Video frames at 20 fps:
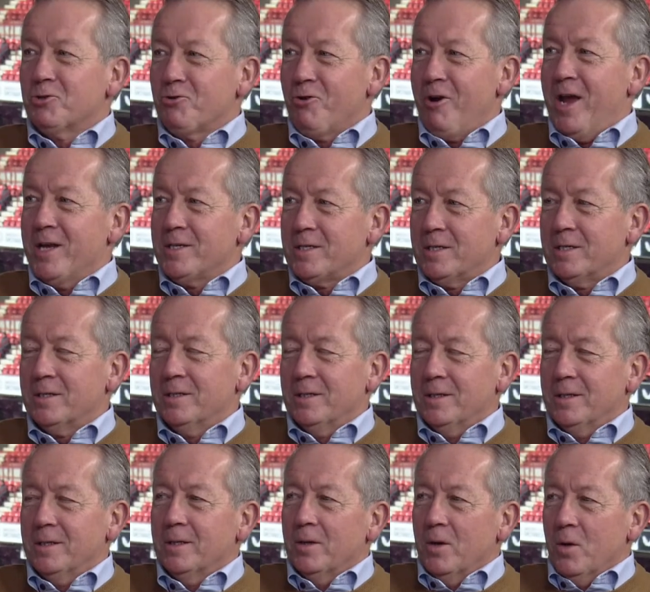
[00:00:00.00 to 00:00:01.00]
distress,
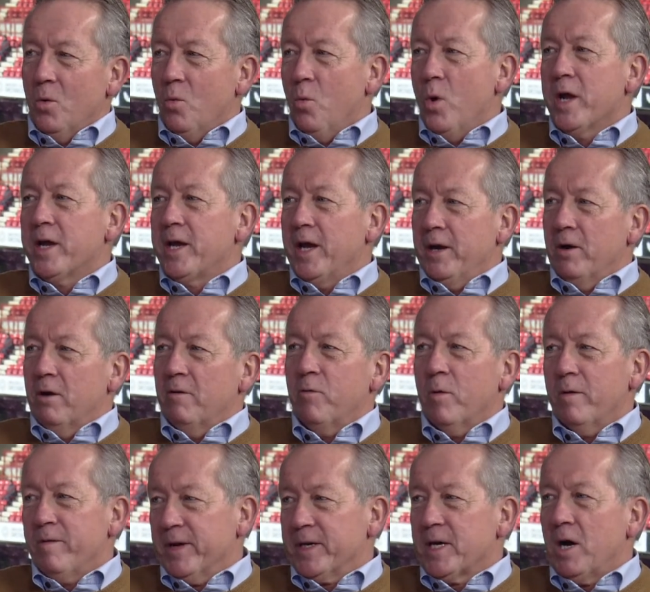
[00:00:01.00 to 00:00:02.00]
we're getting
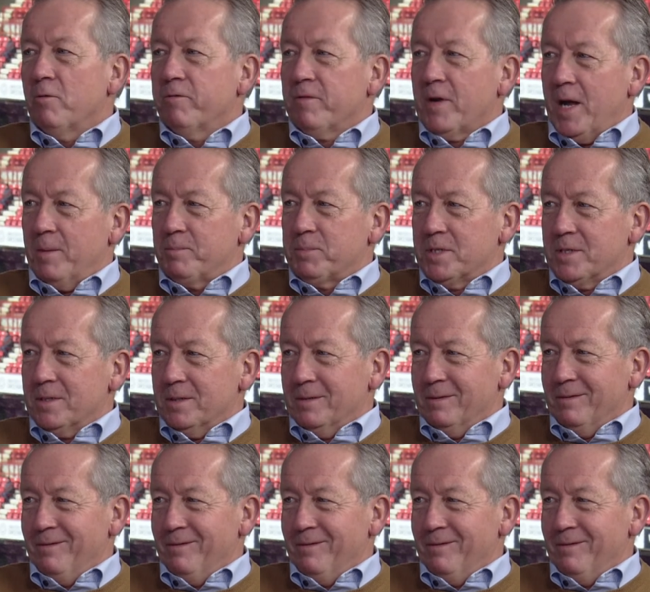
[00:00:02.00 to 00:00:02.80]
off with our golf clubs.